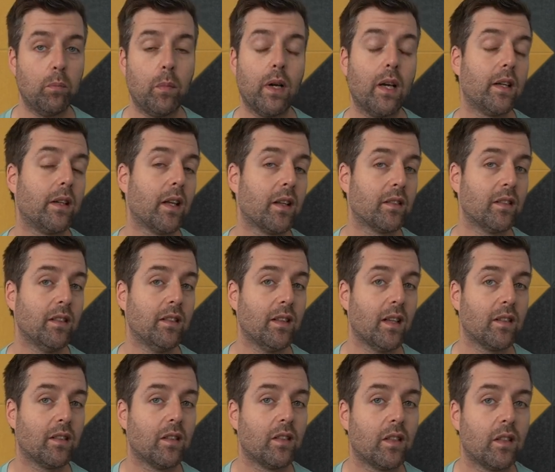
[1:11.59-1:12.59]
but it doesn't
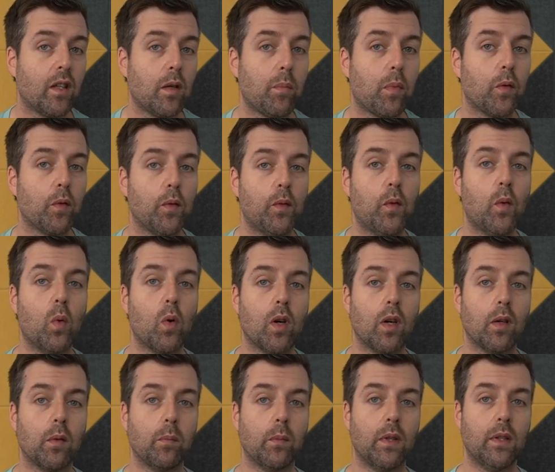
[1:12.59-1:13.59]
necessarily
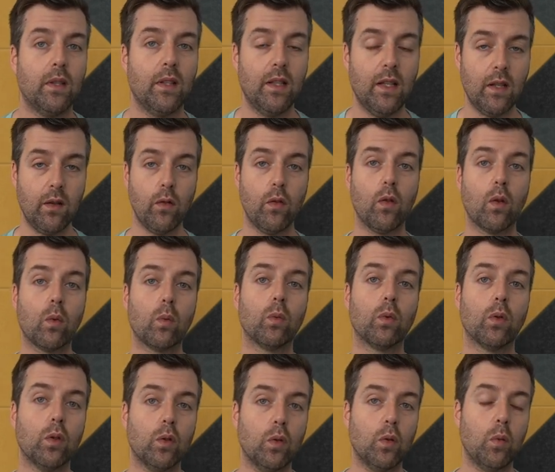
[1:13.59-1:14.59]
perform in the
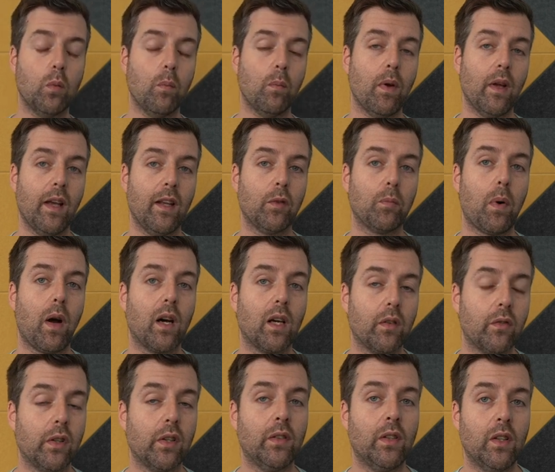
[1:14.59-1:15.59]
room as part
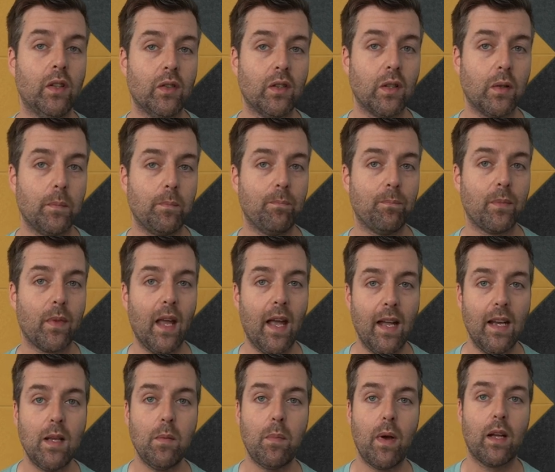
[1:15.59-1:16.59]
of a system
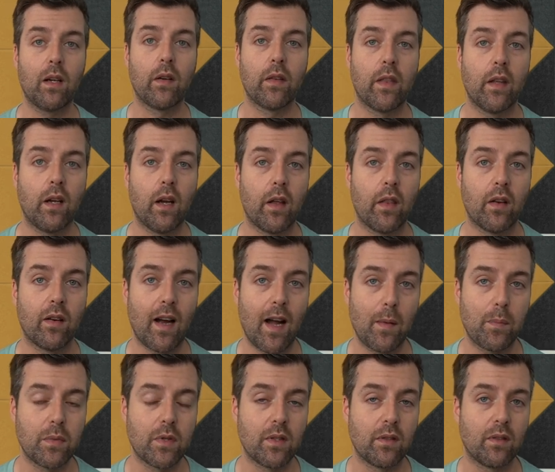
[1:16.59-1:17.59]
any better than other
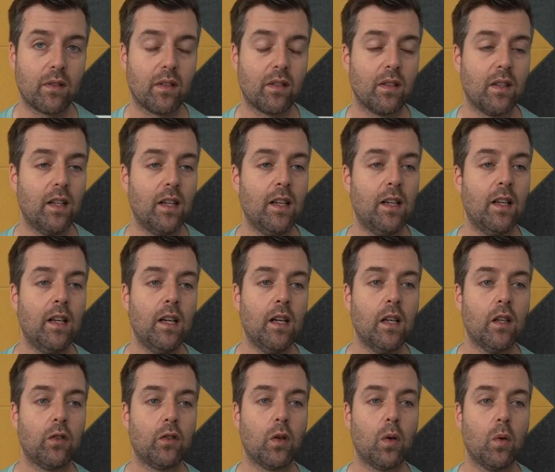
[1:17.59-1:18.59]
options.
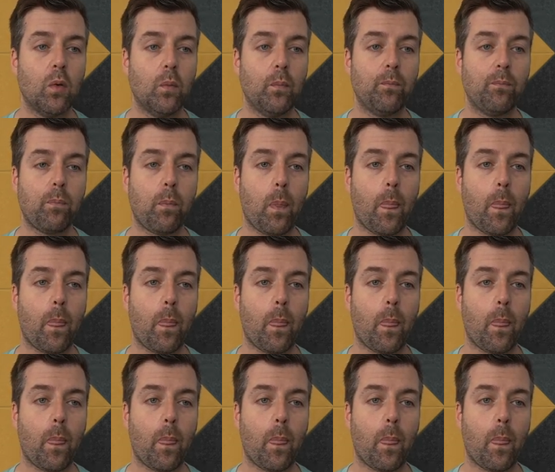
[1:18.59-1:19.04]
So